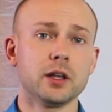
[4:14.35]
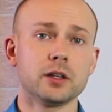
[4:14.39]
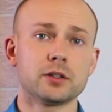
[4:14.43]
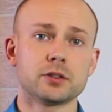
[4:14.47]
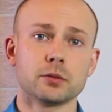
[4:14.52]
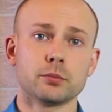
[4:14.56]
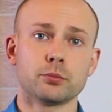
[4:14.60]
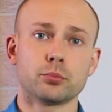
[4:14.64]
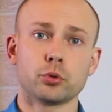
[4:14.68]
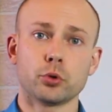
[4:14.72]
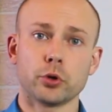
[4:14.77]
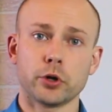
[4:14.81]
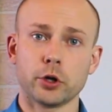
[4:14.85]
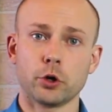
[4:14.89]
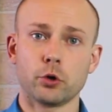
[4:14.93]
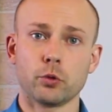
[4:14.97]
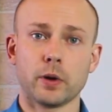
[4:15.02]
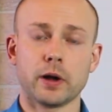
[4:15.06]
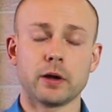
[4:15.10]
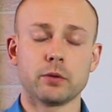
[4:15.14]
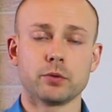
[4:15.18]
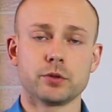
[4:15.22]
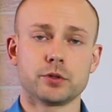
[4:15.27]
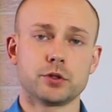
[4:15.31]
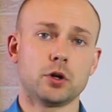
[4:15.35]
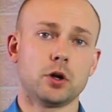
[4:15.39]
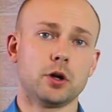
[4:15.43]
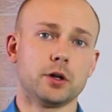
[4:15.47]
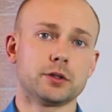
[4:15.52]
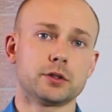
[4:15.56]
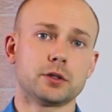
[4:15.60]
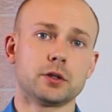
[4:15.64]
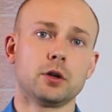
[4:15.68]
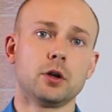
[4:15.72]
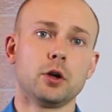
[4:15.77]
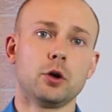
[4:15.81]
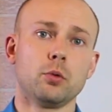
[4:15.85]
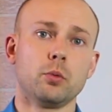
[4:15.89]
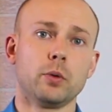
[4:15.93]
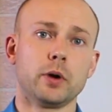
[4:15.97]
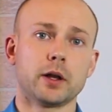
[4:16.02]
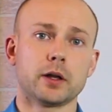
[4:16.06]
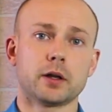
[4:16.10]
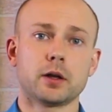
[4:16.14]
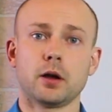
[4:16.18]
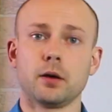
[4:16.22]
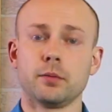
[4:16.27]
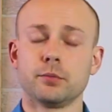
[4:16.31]
get some pretty great results when
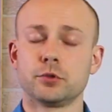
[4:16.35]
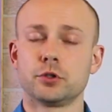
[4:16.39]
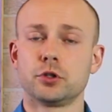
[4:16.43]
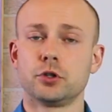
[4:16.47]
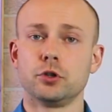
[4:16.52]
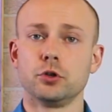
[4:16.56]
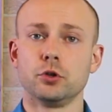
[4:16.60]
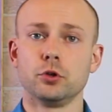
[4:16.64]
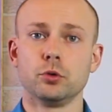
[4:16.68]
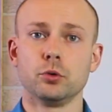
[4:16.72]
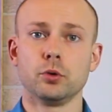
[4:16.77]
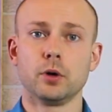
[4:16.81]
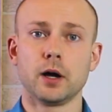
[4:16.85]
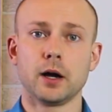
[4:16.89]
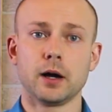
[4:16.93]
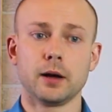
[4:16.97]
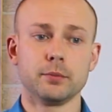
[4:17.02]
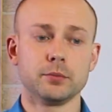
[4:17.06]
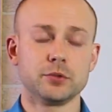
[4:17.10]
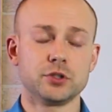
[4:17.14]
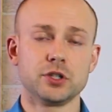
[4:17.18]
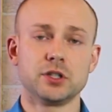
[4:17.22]
it comes to um,